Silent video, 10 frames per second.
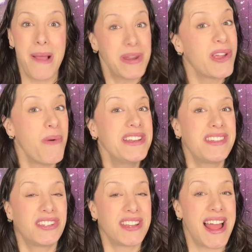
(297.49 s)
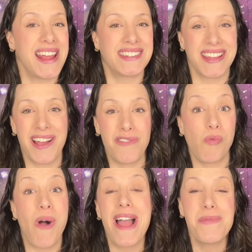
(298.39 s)
I'm going to go into the science of
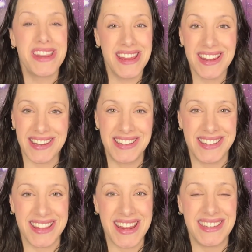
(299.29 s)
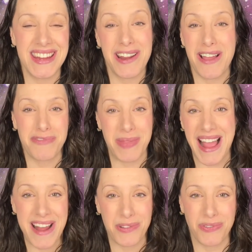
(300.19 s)
why we need the data from the
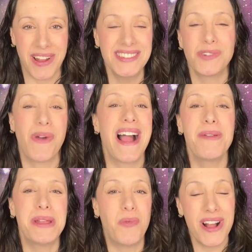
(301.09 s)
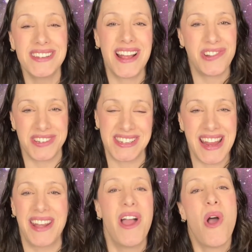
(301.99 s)
higher thrust, why we want to
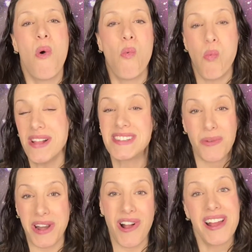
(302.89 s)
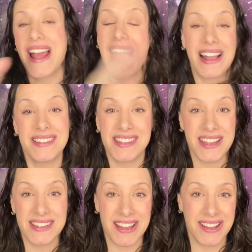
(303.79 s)
understand understand what's going on as
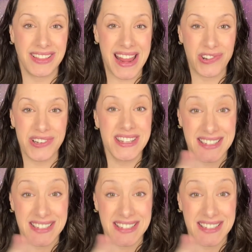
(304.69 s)
these landers,